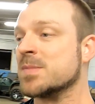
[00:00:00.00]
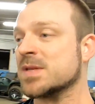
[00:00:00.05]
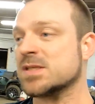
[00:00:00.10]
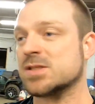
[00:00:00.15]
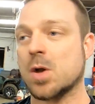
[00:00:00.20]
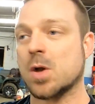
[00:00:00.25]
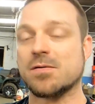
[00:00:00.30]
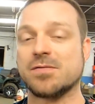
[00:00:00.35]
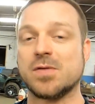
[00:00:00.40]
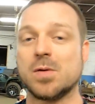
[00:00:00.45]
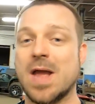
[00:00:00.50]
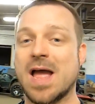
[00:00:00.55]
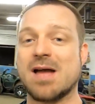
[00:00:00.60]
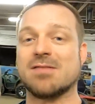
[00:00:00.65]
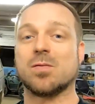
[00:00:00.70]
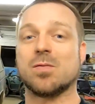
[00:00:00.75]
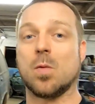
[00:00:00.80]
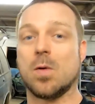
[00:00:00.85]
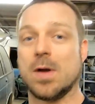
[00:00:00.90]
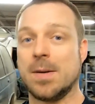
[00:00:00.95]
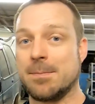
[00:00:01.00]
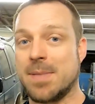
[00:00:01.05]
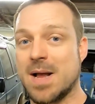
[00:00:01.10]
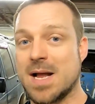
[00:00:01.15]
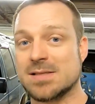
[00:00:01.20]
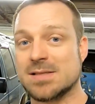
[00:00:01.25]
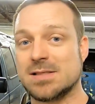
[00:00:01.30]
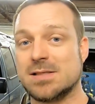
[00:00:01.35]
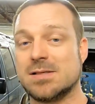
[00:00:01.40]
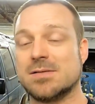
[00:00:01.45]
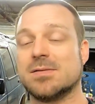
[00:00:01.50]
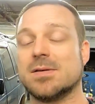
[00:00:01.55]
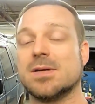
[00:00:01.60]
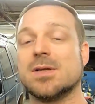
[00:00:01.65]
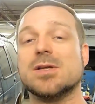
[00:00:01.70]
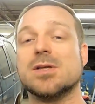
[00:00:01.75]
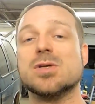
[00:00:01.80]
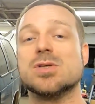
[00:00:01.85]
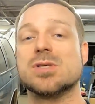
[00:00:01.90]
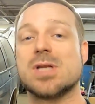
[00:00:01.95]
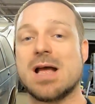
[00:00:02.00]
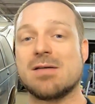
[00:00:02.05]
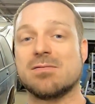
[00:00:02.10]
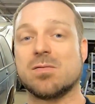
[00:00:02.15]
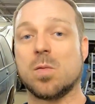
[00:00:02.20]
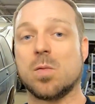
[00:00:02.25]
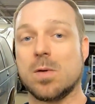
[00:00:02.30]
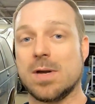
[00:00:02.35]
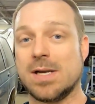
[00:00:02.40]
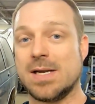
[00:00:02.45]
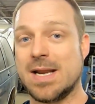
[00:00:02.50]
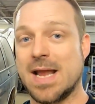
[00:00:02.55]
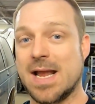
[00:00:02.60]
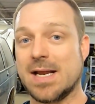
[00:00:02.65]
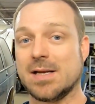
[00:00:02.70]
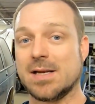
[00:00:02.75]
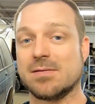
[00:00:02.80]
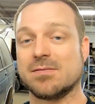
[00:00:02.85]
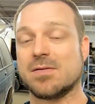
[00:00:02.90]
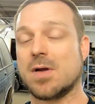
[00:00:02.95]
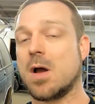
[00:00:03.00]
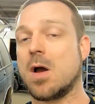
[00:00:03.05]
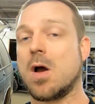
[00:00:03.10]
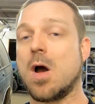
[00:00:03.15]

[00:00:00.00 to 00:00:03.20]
So if you have one positive, you should have one negative.